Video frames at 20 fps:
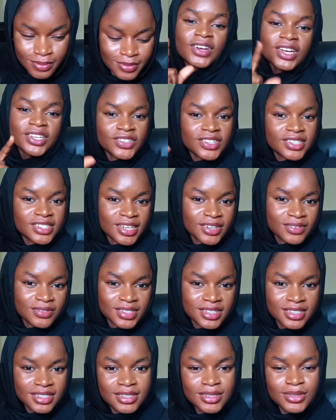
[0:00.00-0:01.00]
If you're interested in
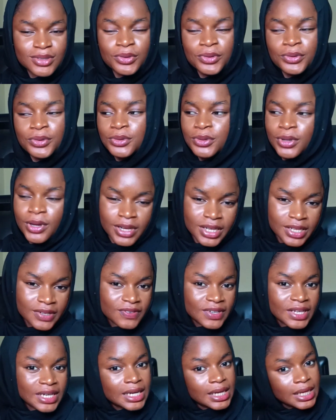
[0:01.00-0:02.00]
reading this also, I'll
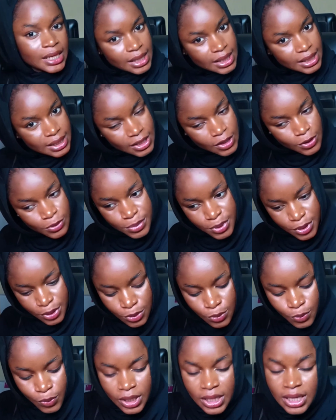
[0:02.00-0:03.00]
leave a link down
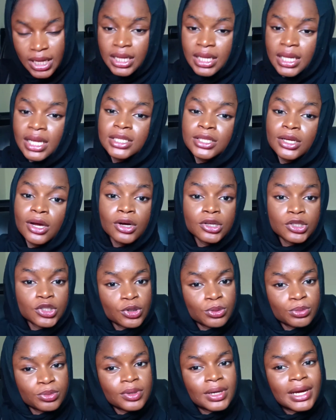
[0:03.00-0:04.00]
below where you can get the
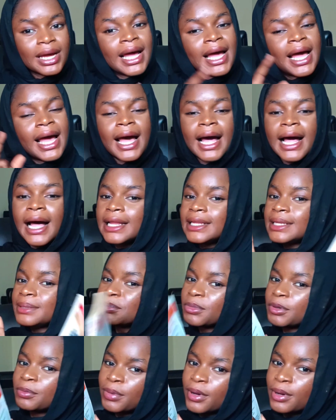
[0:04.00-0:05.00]
audiobook and the
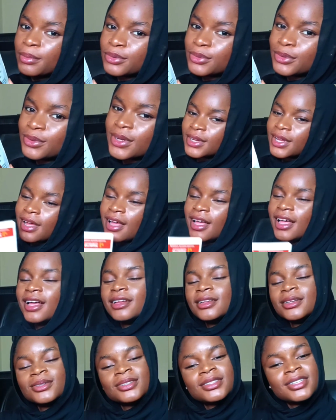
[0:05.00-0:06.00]
paper book.
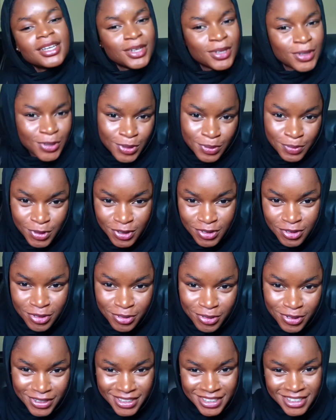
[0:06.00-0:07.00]
So thank you so much for
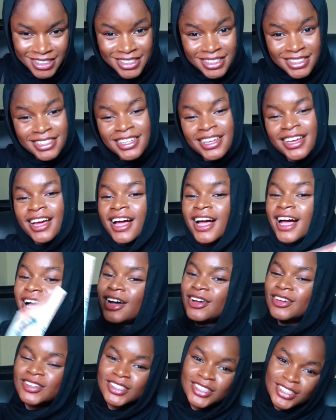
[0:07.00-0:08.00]
watching.
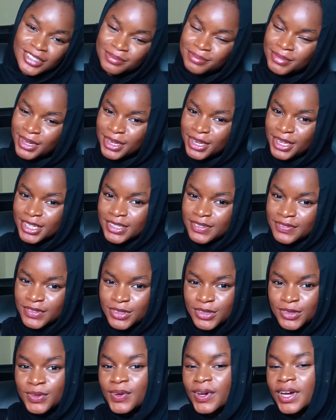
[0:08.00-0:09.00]
I'll see you in my next
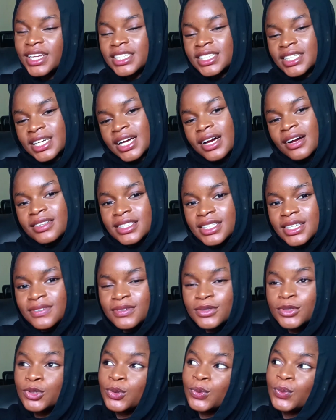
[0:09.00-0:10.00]
video, and check out this
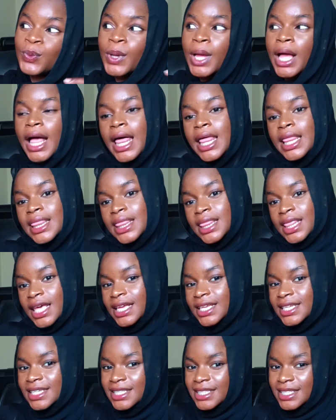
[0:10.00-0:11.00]
video
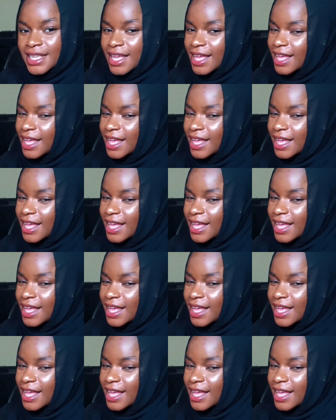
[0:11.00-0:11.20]
next.